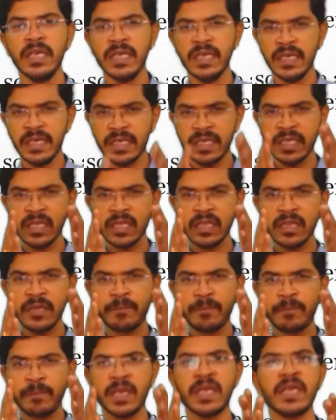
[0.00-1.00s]
it is
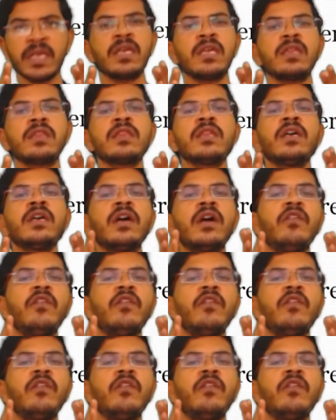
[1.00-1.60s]
the place